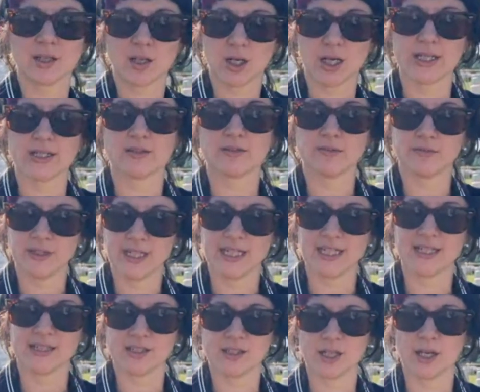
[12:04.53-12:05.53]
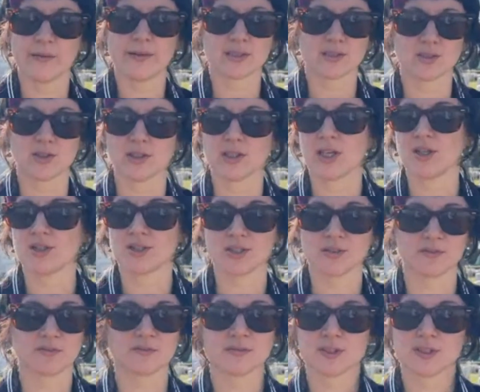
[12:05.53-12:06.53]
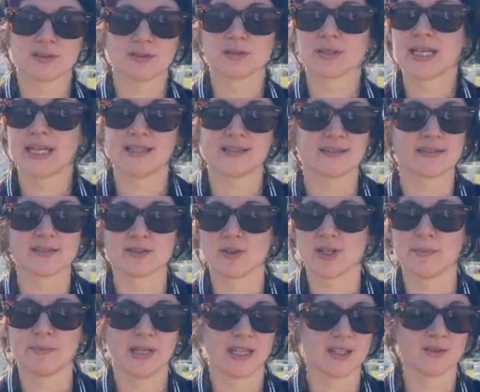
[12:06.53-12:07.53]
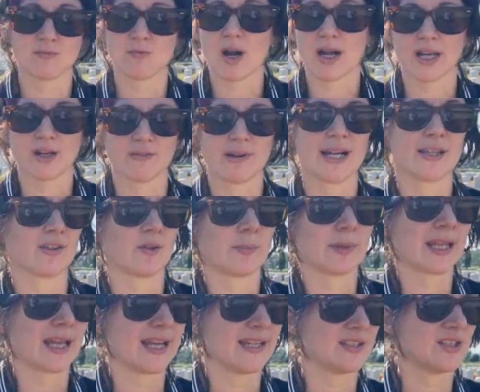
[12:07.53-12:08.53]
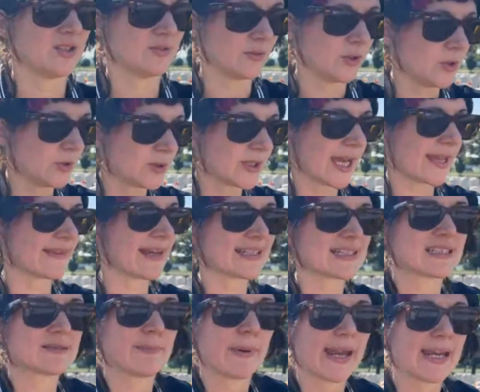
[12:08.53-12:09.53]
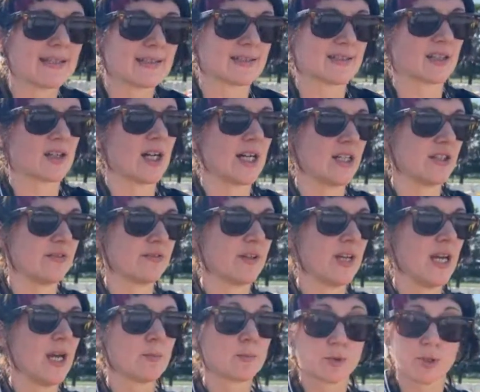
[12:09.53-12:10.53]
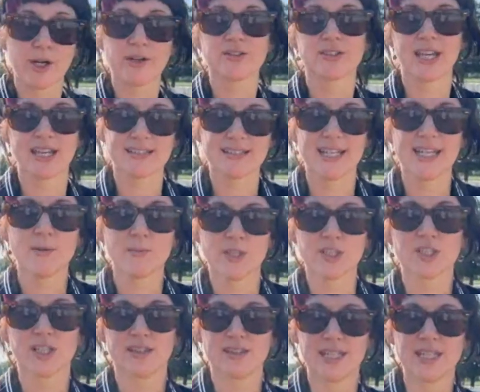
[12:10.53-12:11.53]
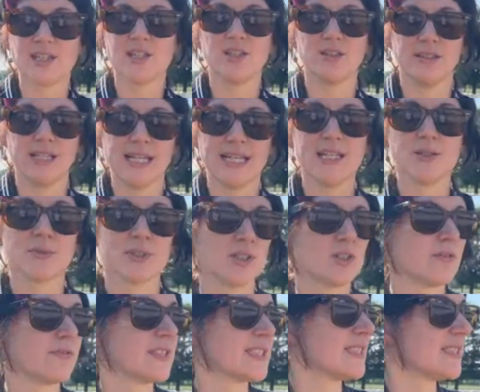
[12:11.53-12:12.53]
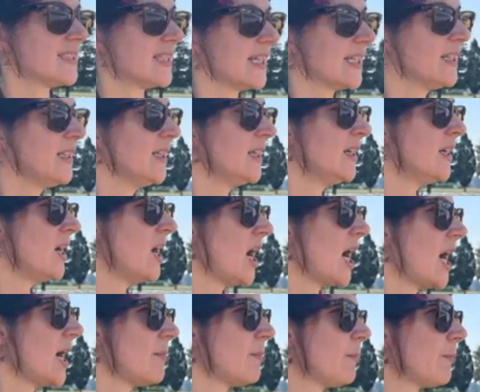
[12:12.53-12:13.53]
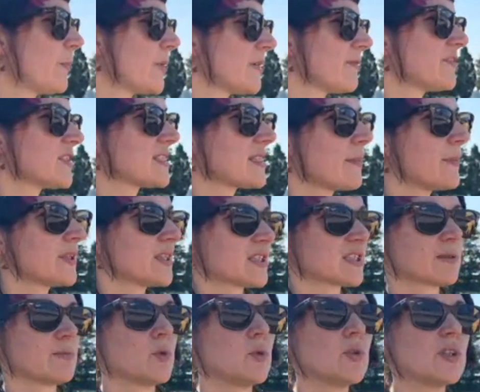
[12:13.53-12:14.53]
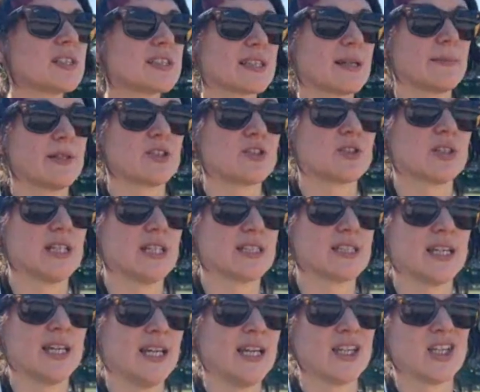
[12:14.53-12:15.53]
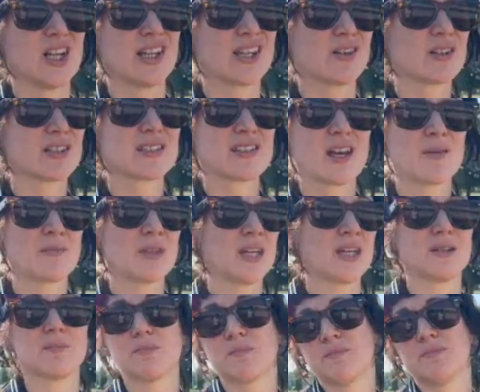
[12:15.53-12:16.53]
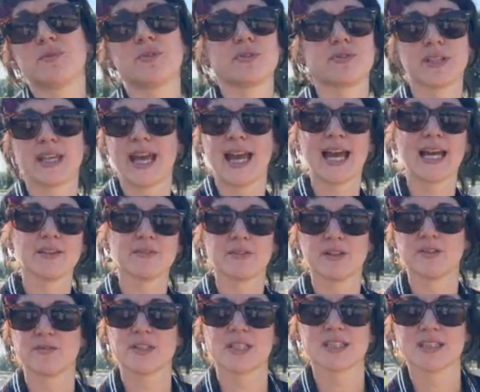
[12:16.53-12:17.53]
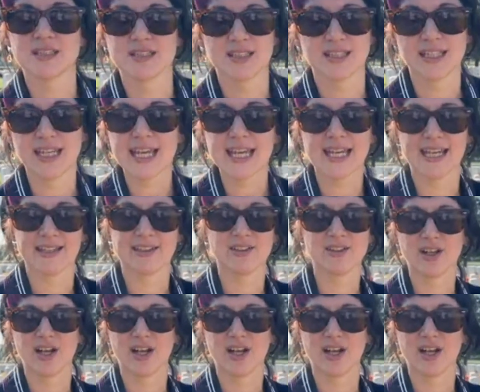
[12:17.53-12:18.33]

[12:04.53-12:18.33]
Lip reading: kind of feeling. It's not loads of kids screaming and running around the place. You get that space to kind of process it, which I think you need when you're visiting. But for some of the smaller cemeteries, there are some that get a handful of visitors a year,